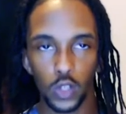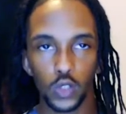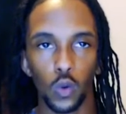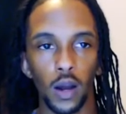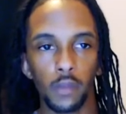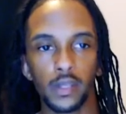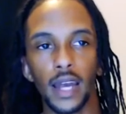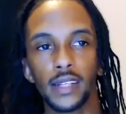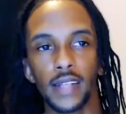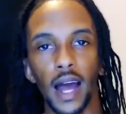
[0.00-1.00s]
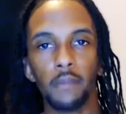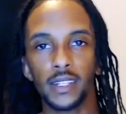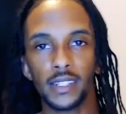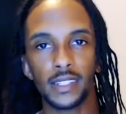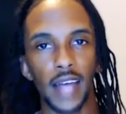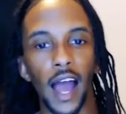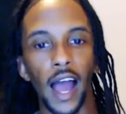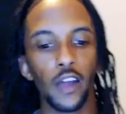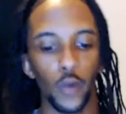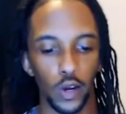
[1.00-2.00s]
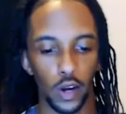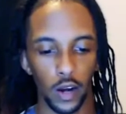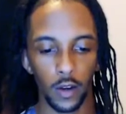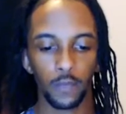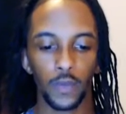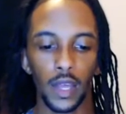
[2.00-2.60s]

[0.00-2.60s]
So what I'm saying is, I'm desiring her.